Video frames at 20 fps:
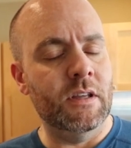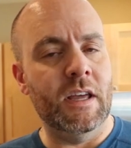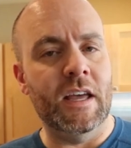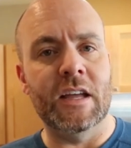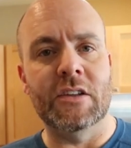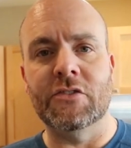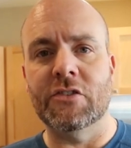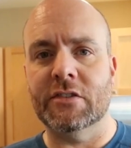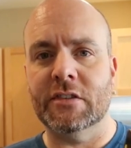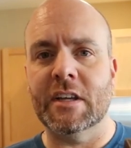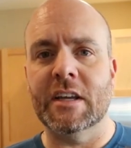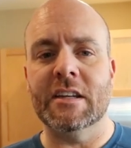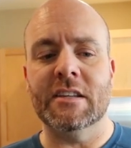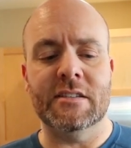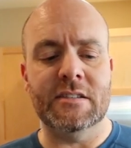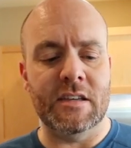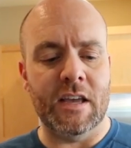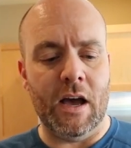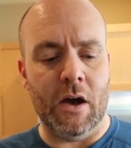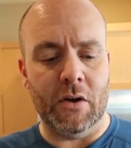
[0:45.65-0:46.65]
and just kind of
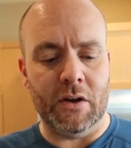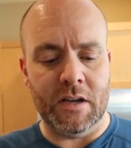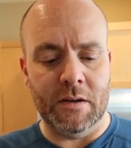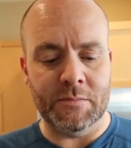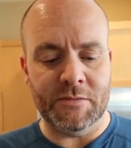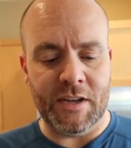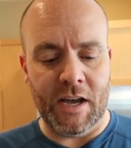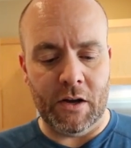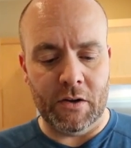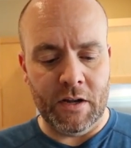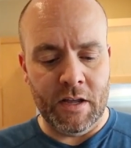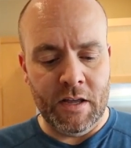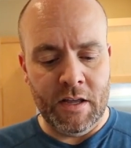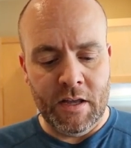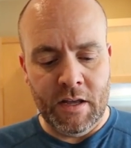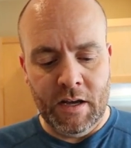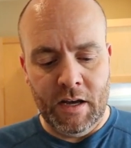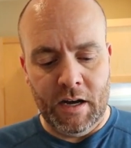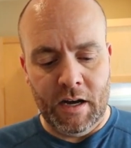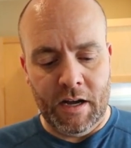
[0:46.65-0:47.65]
see how it comes out.
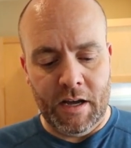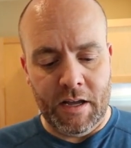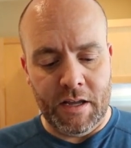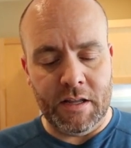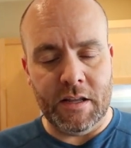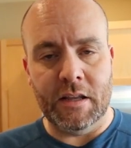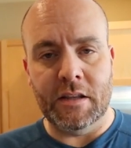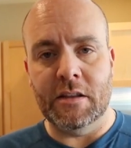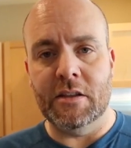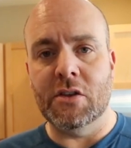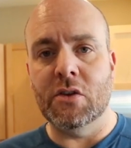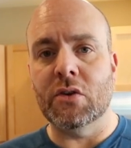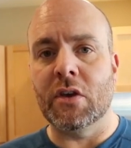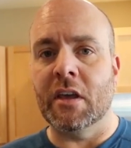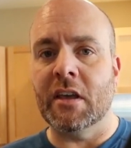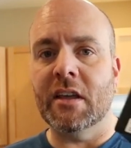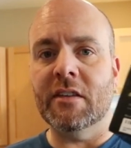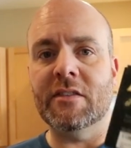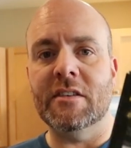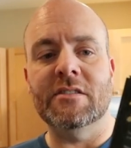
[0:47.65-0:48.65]
Uh, you
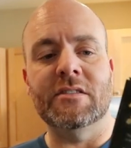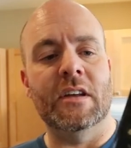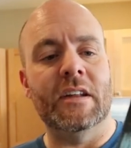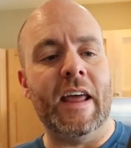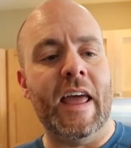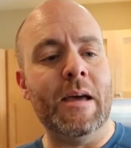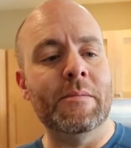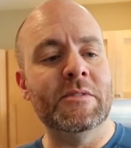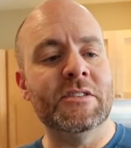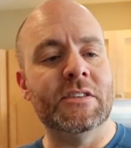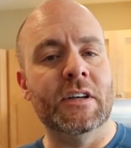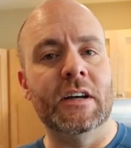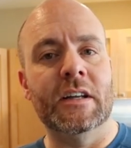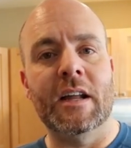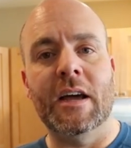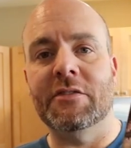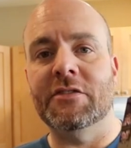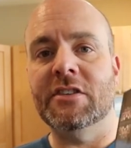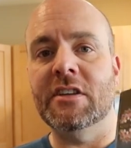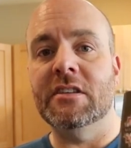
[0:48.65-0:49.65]
can get these on
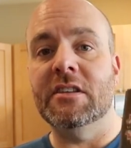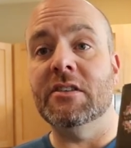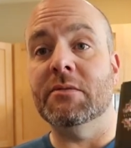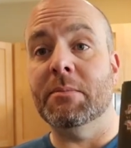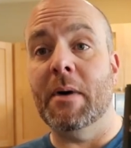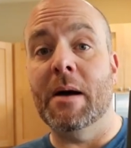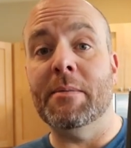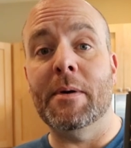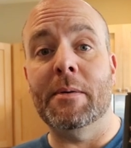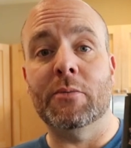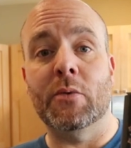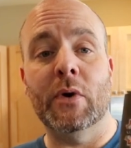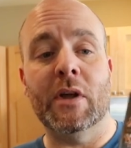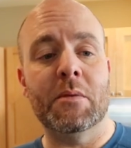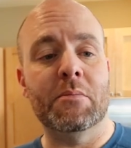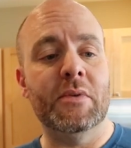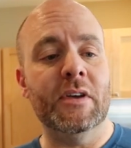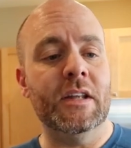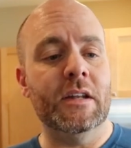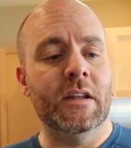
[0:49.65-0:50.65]
Amazon. I've seen these pop up quite
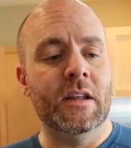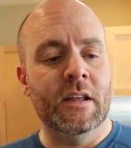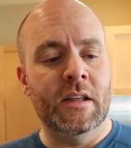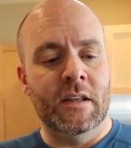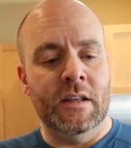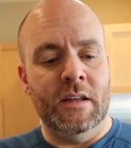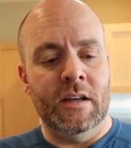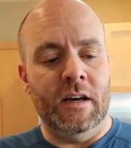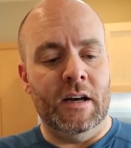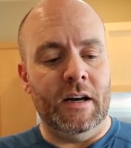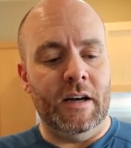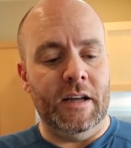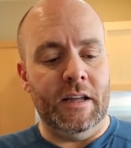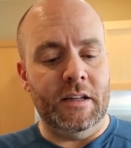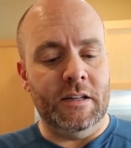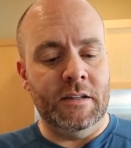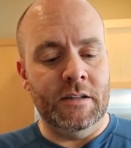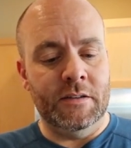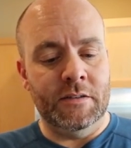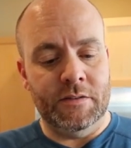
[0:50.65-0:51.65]
a bit.
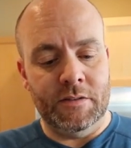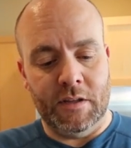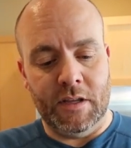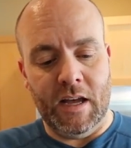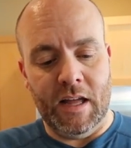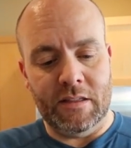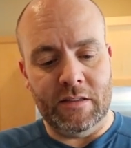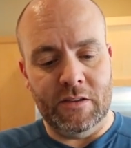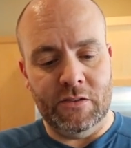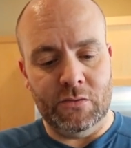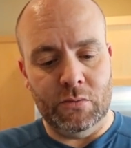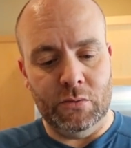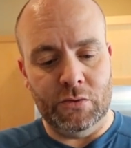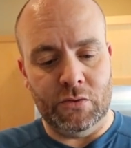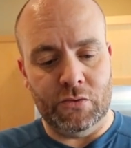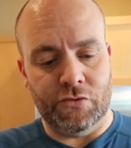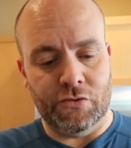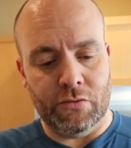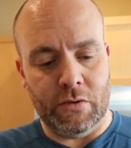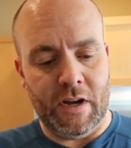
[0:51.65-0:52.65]
Uh, got this one
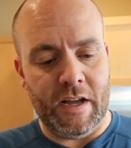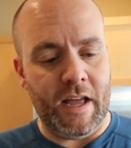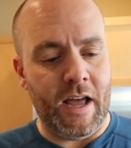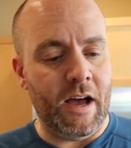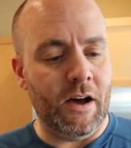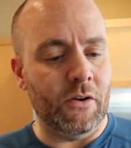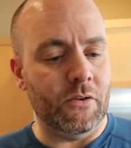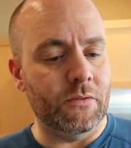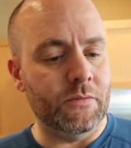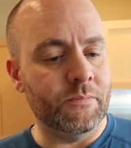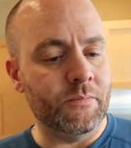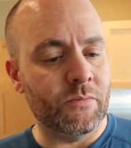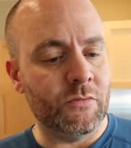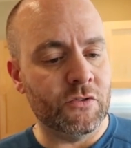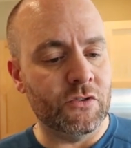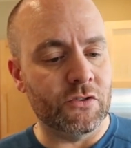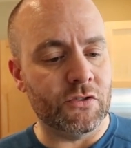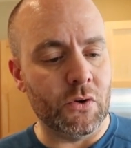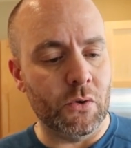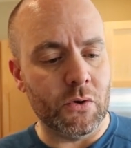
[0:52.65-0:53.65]
to try out.
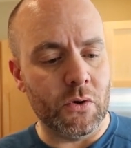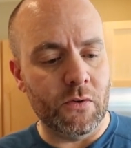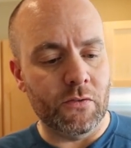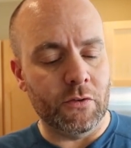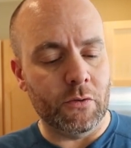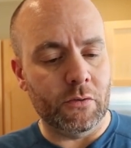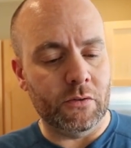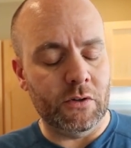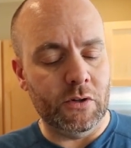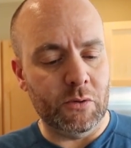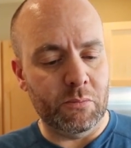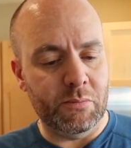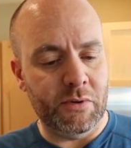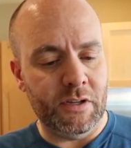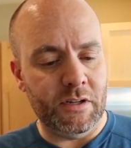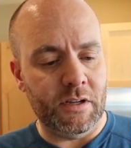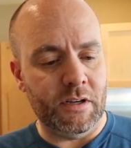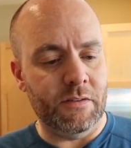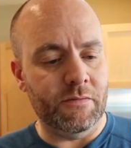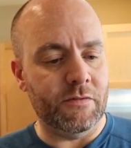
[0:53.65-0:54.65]
Just going over a little
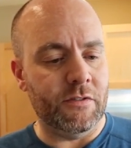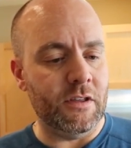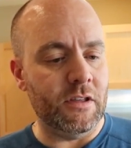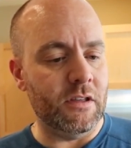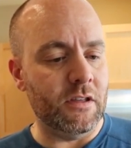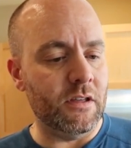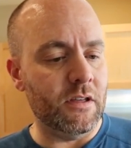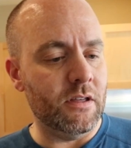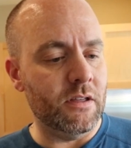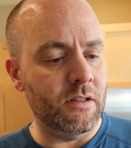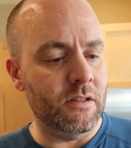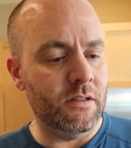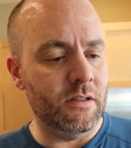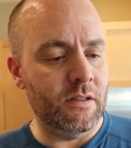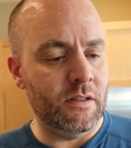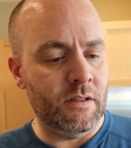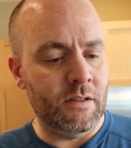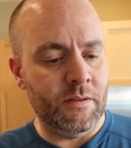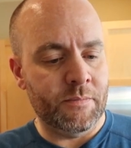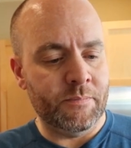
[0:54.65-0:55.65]
bit of the
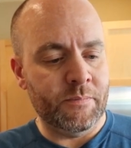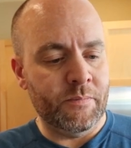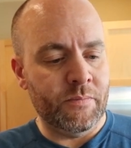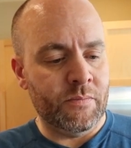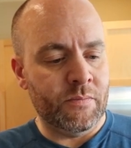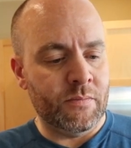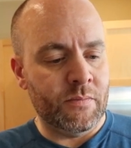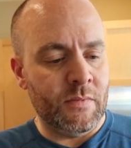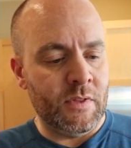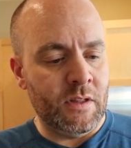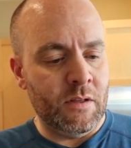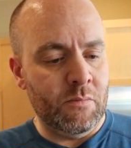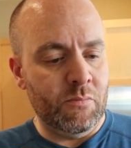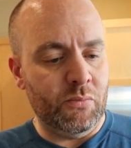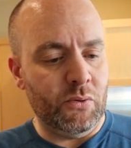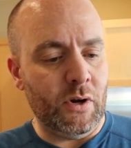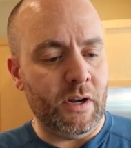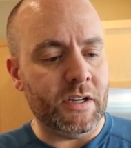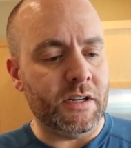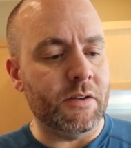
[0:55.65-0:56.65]

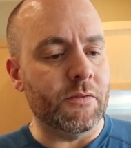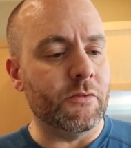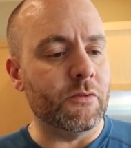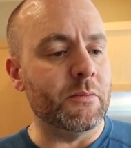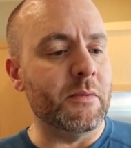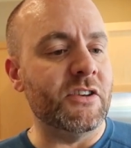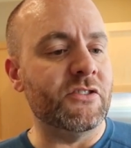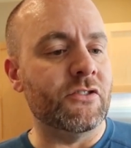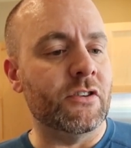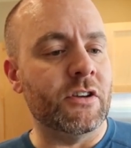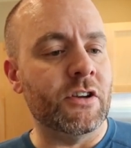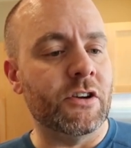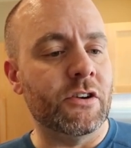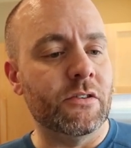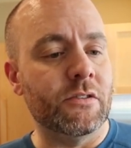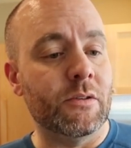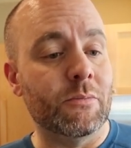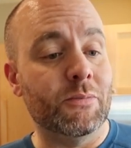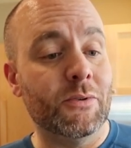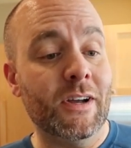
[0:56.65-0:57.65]
product information
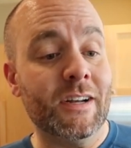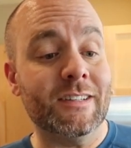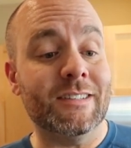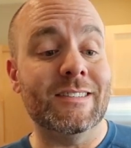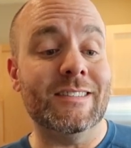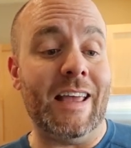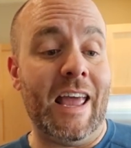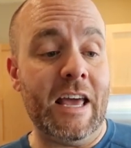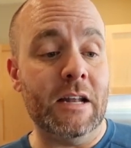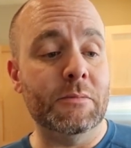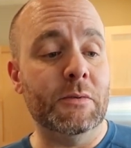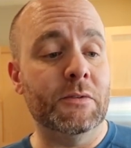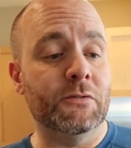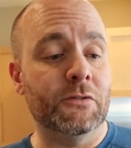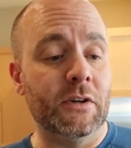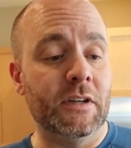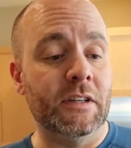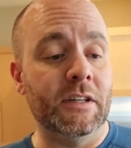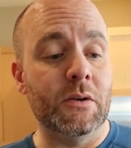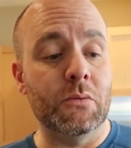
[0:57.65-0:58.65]
here. The product is animal
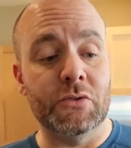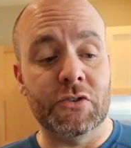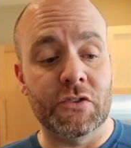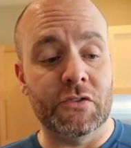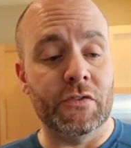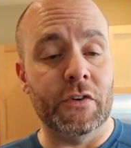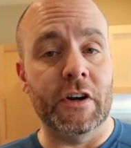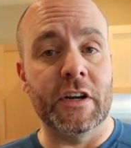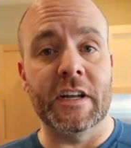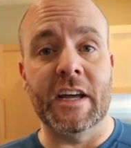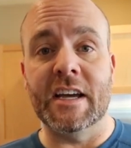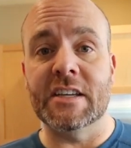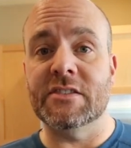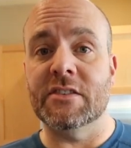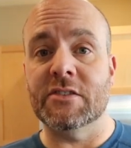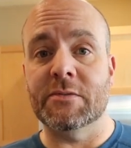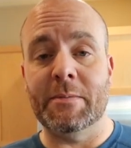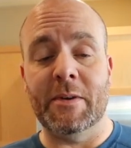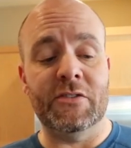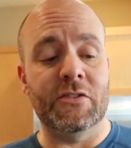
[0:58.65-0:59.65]
friendly, which is very nice,
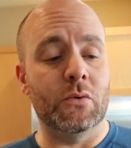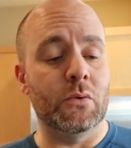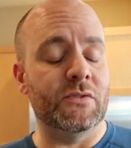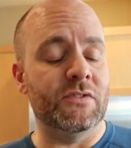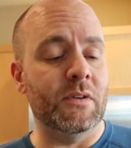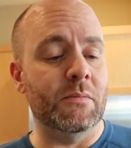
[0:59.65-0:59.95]
especially with